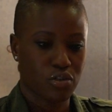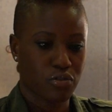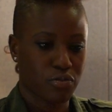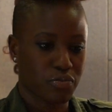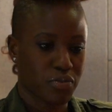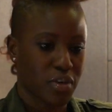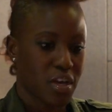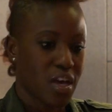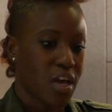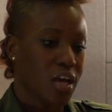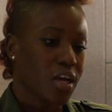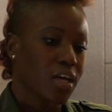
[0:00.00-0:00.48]

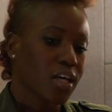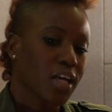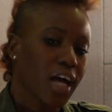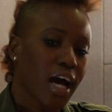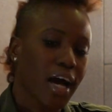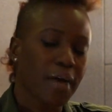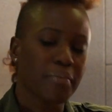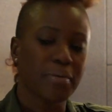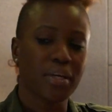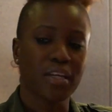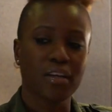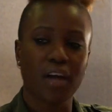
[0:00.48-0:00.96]
yeah,
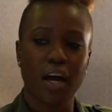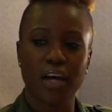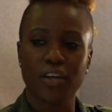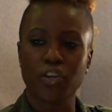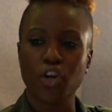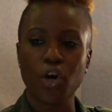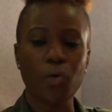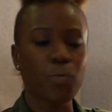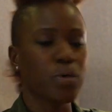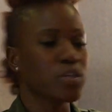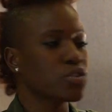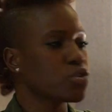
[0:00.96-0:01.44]
I mean,
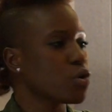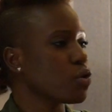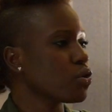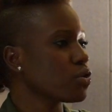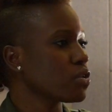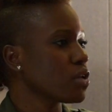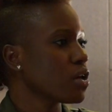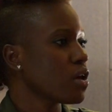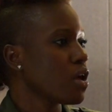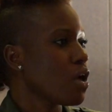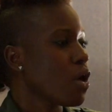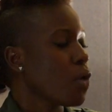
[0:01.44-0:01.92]
no one
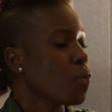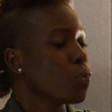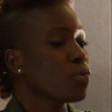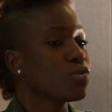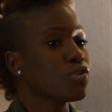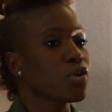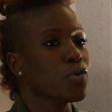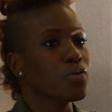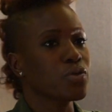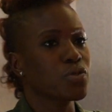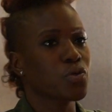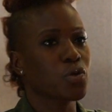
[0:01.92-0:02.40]
told.
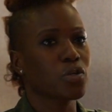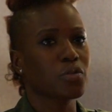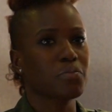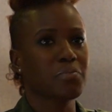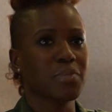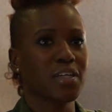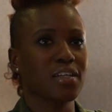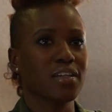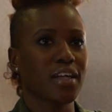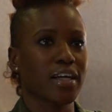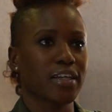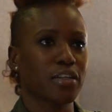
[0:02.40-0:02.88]
Well, no one told
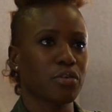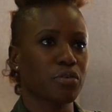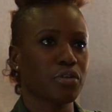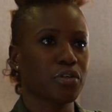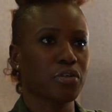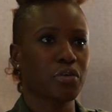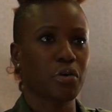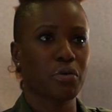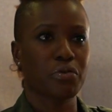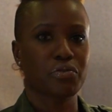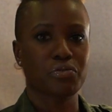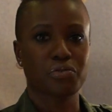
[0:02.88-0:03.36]
me like you
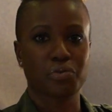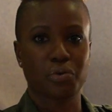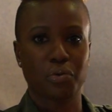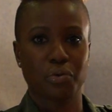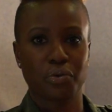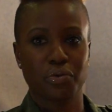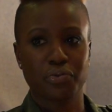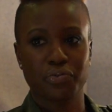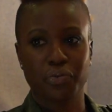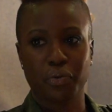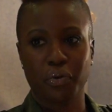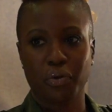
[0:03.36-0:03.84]
could go to
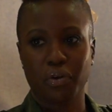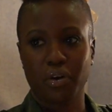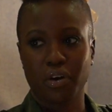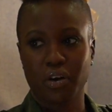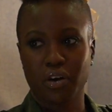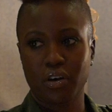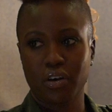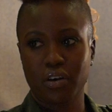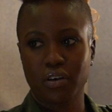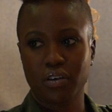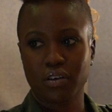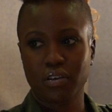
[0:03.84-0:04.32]
school
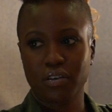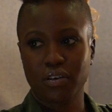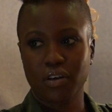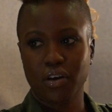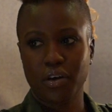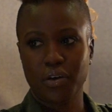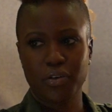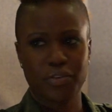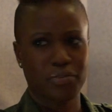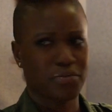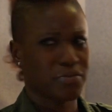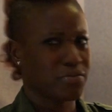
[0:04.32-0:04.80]
for
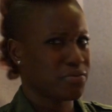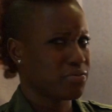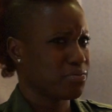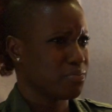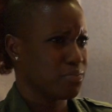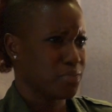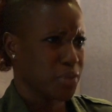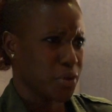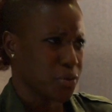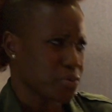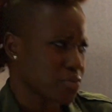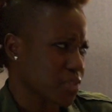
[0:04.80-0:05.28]
uh,
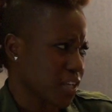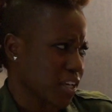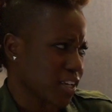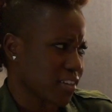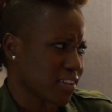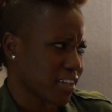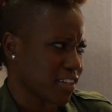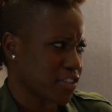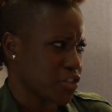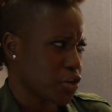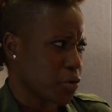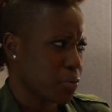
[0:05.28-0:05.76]

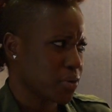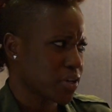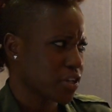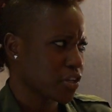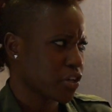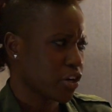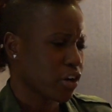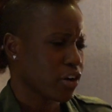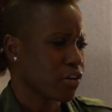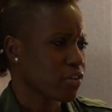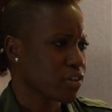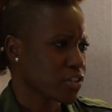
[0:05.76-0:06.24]
music. Like no one
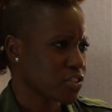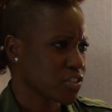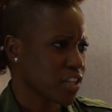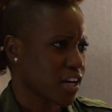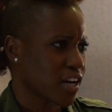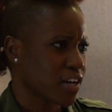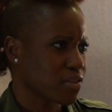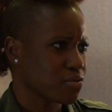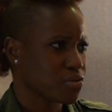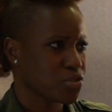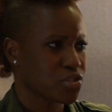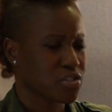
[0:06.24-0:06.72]
encouraged
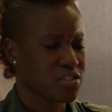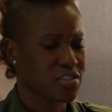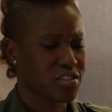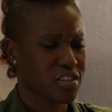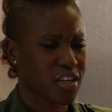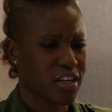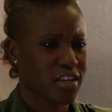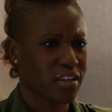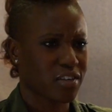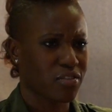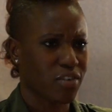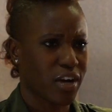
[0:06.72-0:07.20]
that. I was
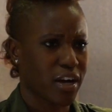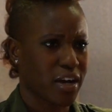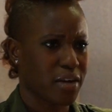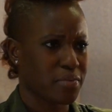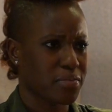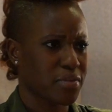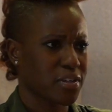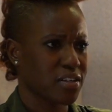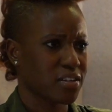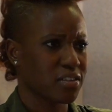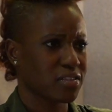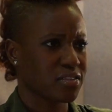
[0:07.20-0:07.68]
just like, right,
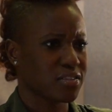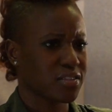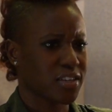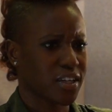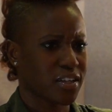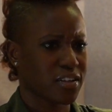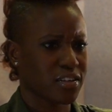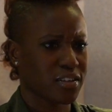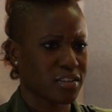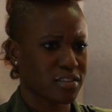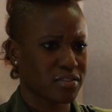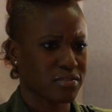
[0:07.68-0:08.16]
I'm gonna
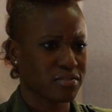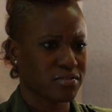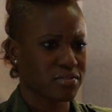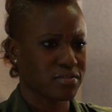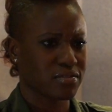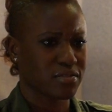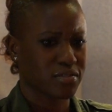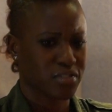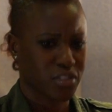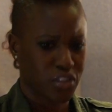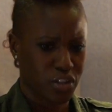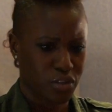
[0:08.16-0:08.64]
get a,
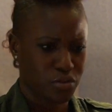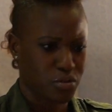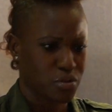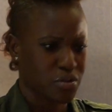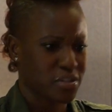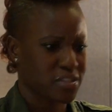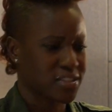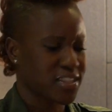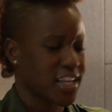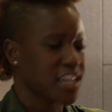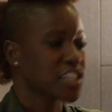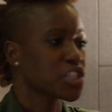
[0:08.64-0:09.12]
you know,
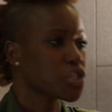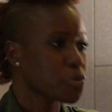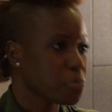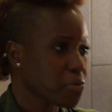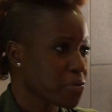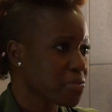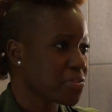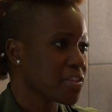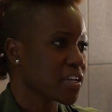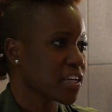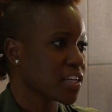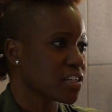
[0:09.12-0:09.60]
do the
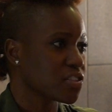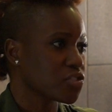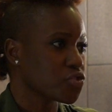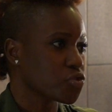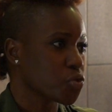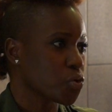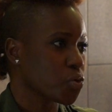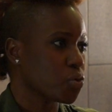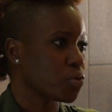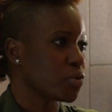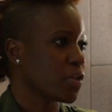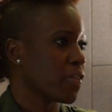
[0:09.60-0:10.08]
sensible thing in
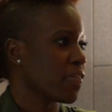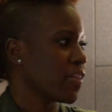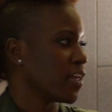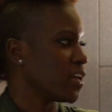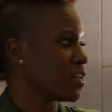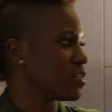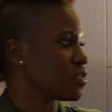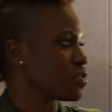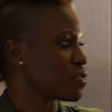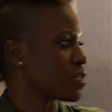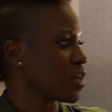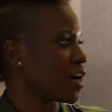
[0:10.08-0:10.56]
school and
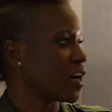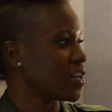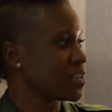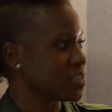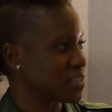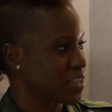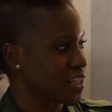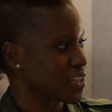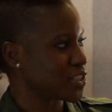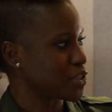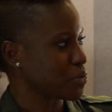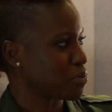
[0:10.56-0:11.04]
then do the
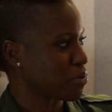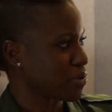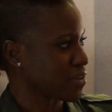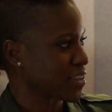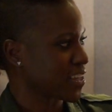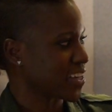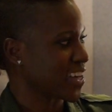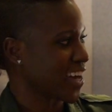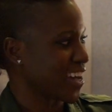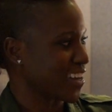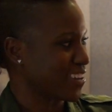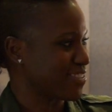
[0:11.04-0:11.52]
unsensible
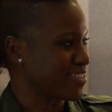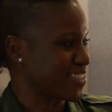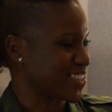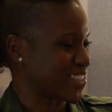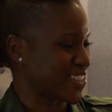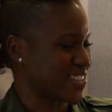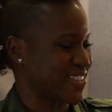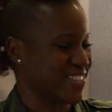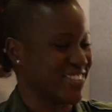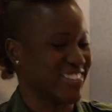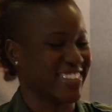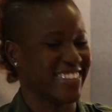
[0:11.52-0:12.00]
thing out of
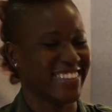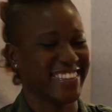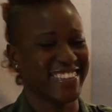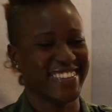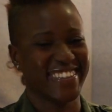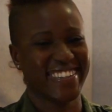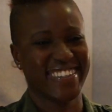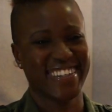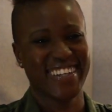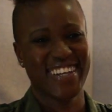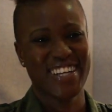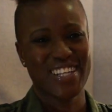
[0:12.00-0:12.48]
school.
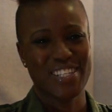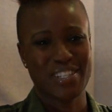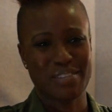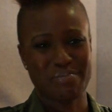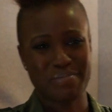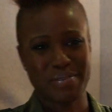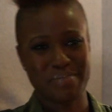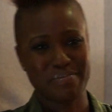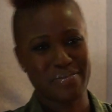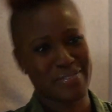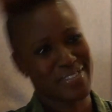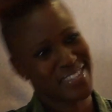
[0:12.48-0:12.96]
Yeah, yeah.
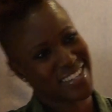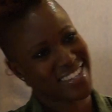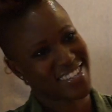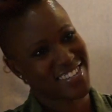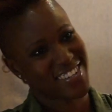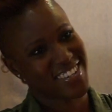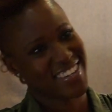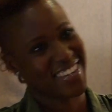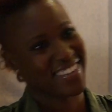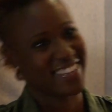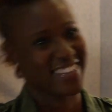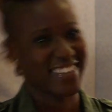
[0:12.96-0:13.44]
So I'll be a
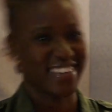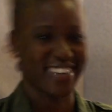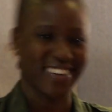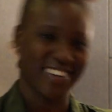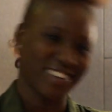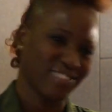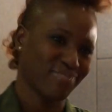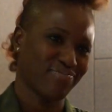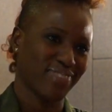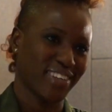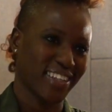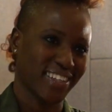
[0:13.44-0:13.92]
musician and then
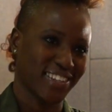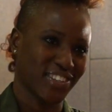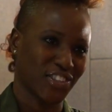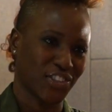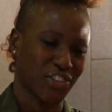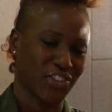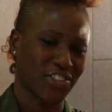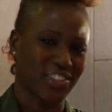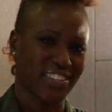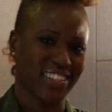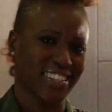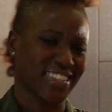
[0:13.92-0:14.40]
I'll be a
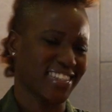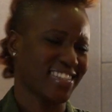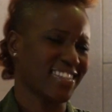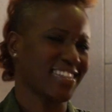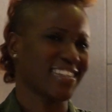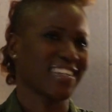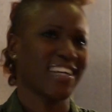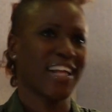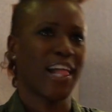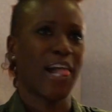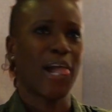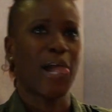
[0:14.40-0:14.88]

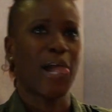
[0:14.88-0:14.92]
journalist.